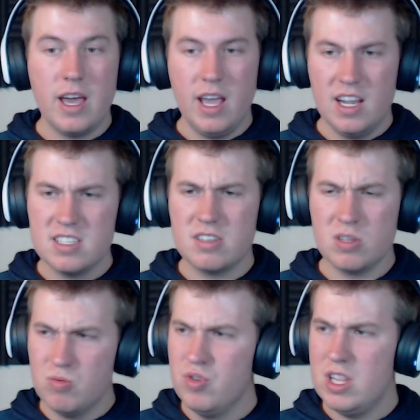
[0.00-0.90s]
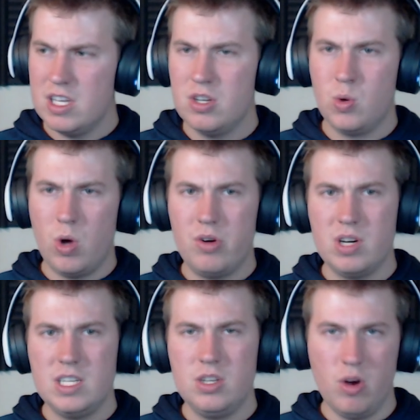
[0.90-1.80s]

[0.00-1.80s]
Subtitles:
and is also really good quality too.